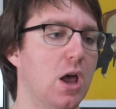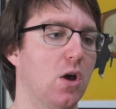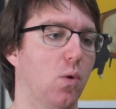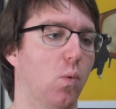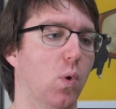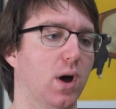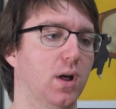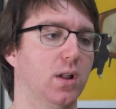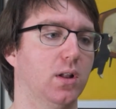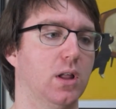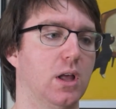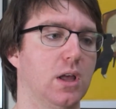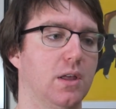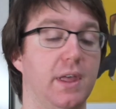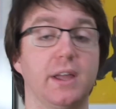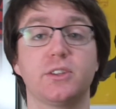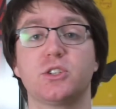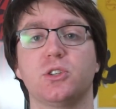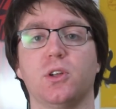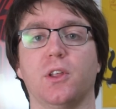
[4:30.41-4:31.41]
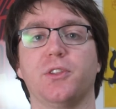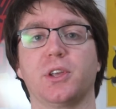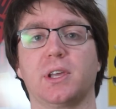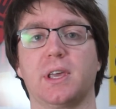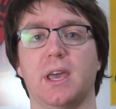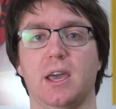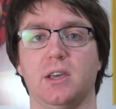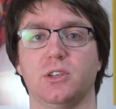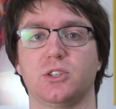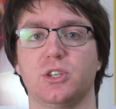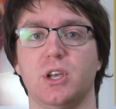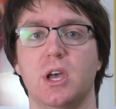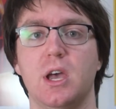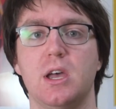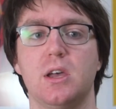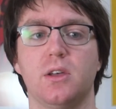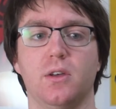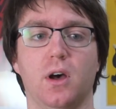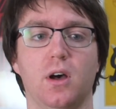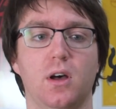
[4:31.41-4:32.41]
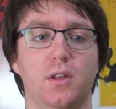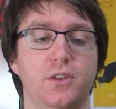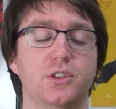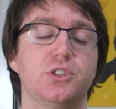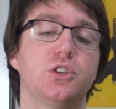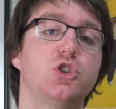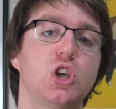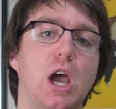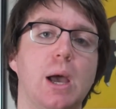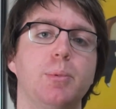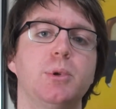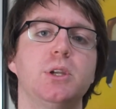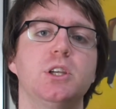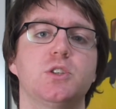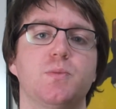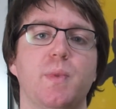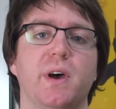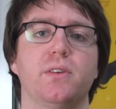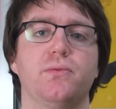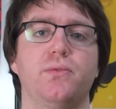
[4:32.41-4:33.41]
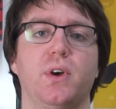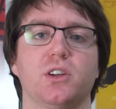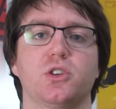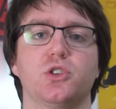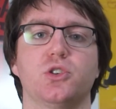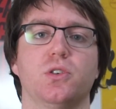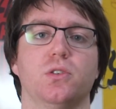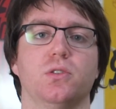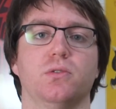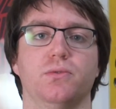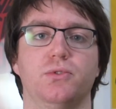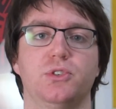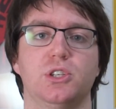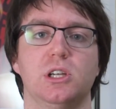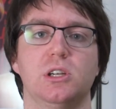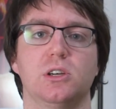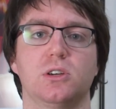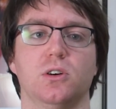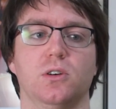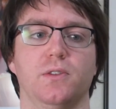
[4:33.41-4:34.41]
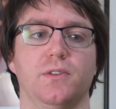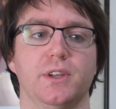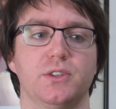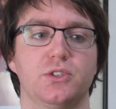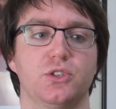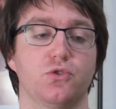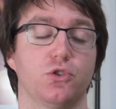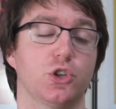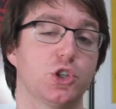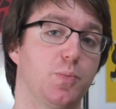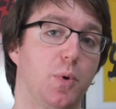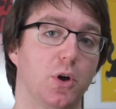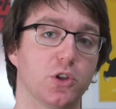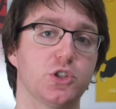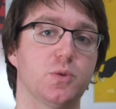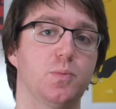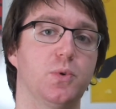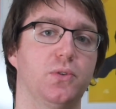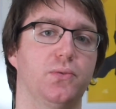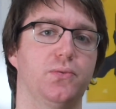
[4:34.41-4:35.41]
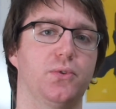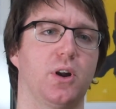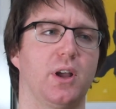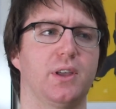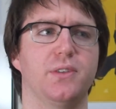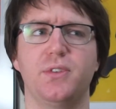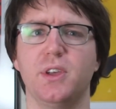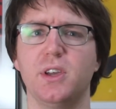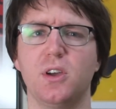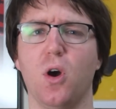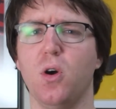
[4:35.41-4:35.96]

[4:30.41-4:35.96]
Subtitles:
Well, that's not the case. There's a Japanese manufacturer of silicon that's responsible for, I think,